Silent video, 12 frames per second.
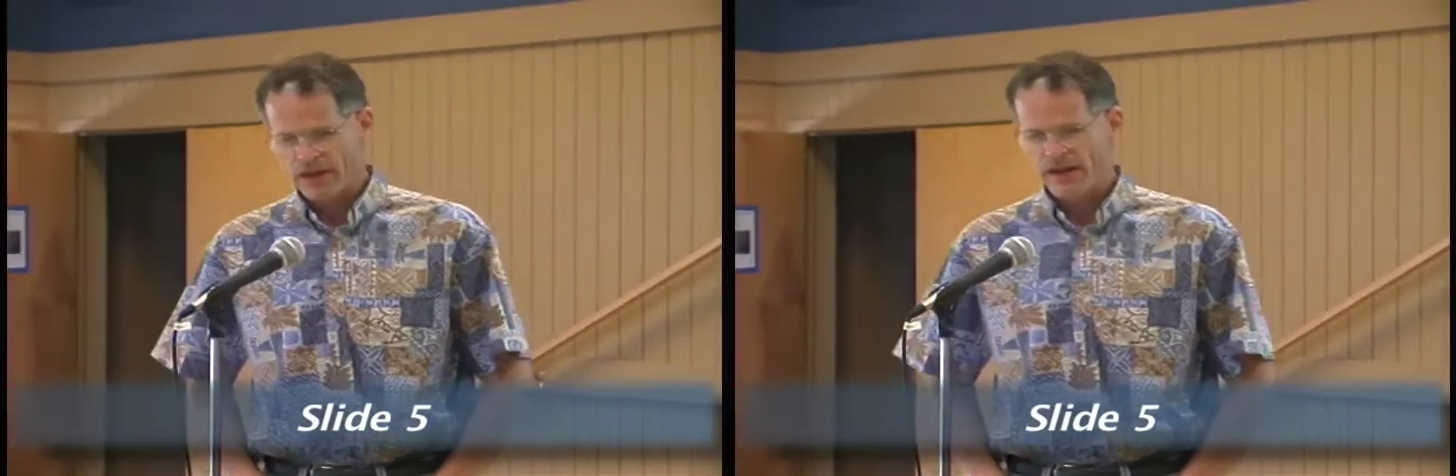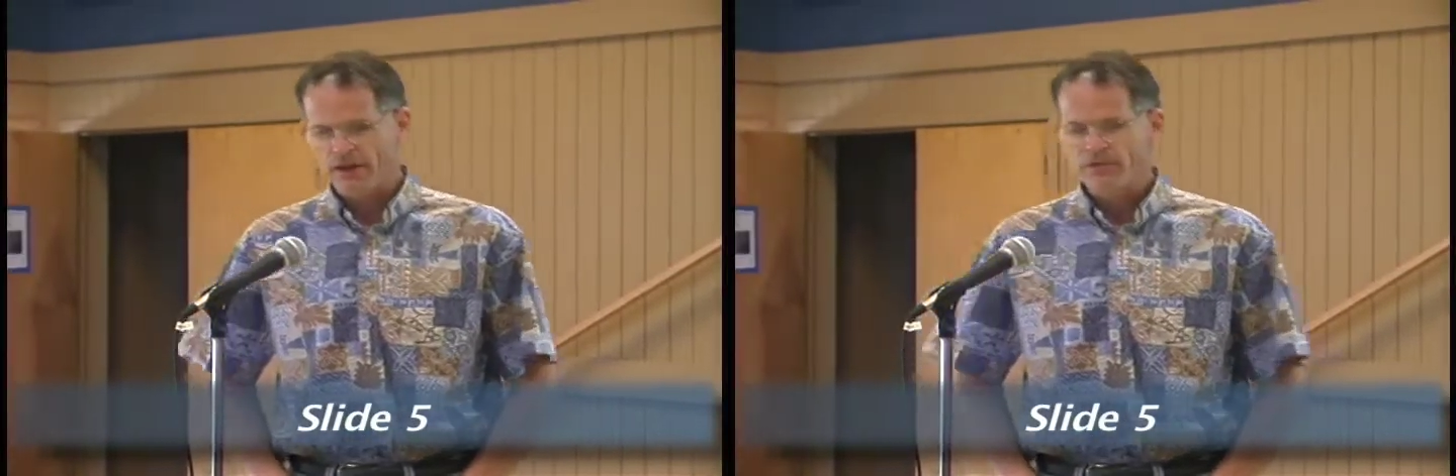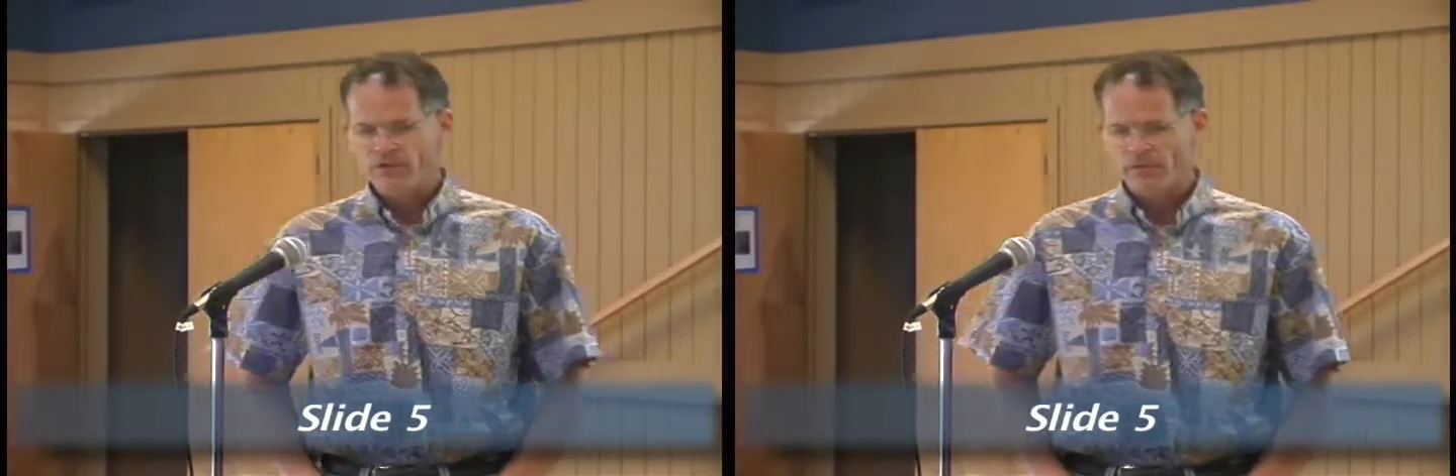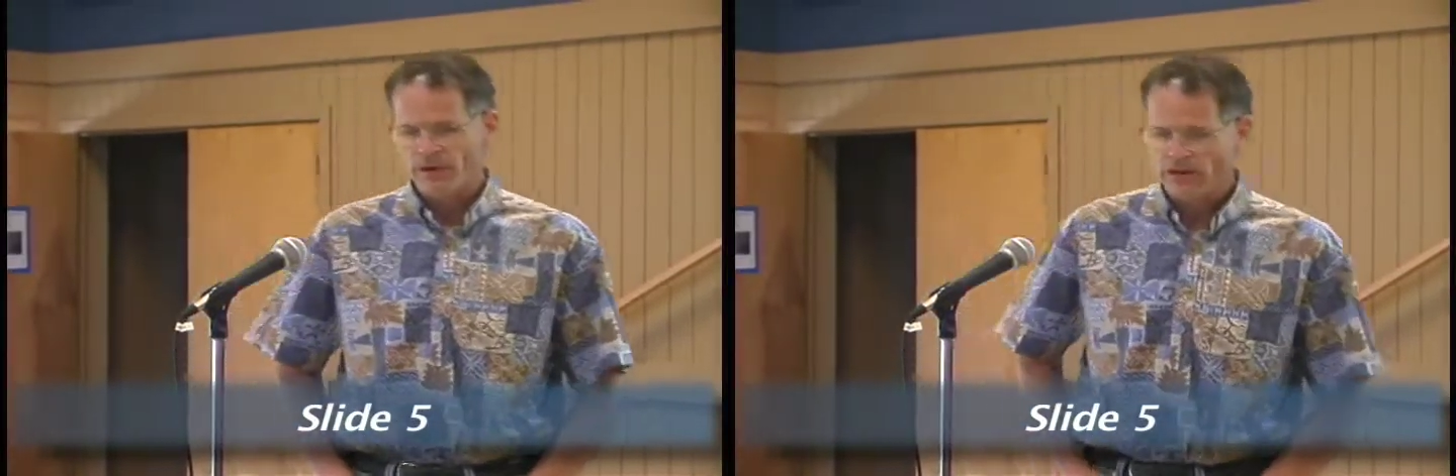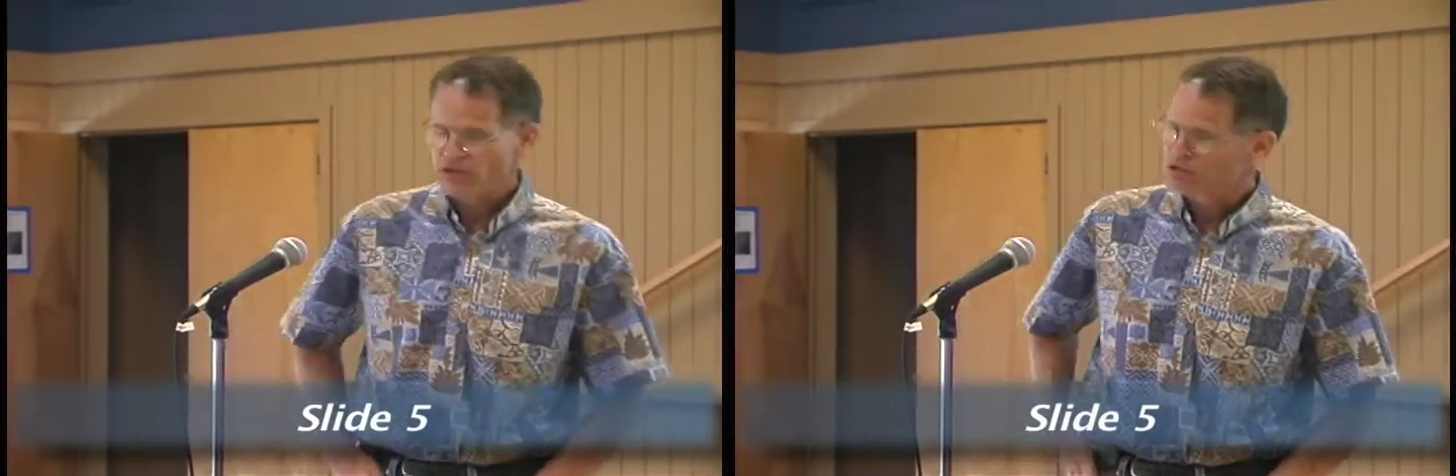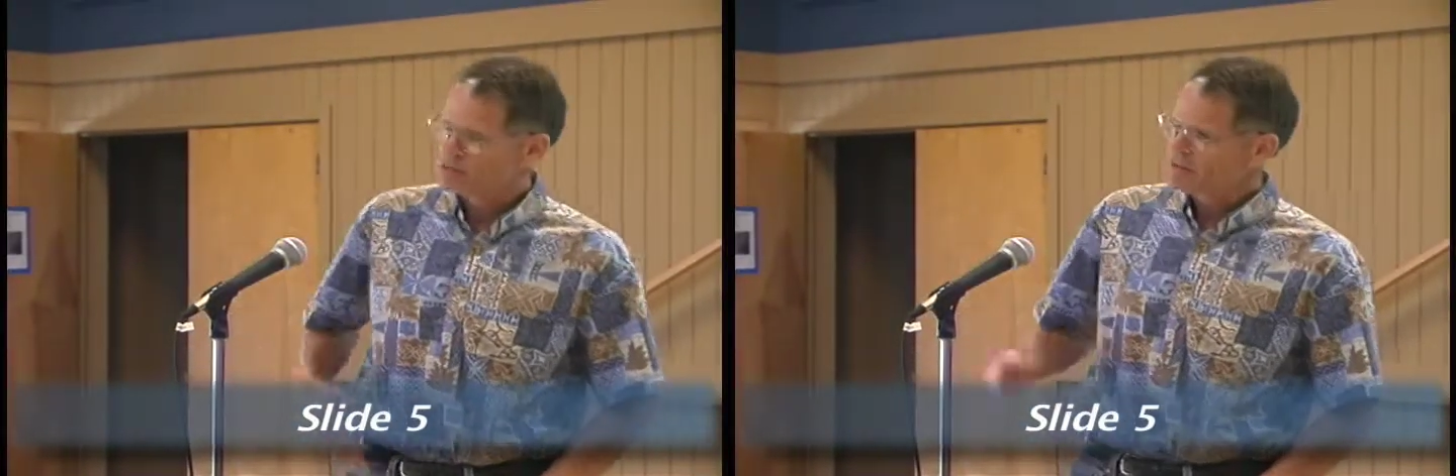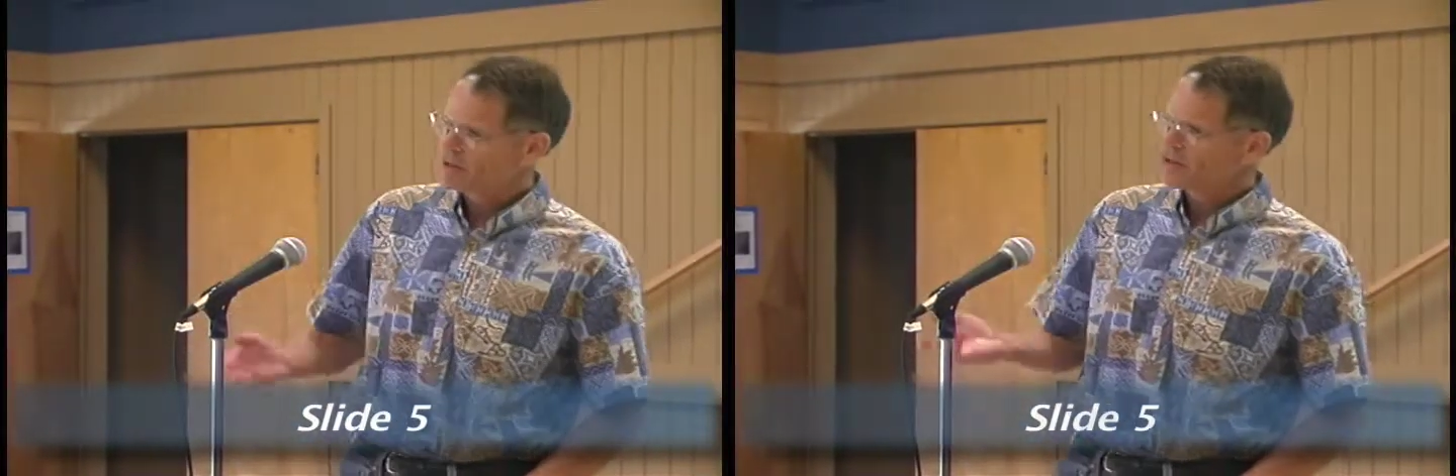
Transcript: information to be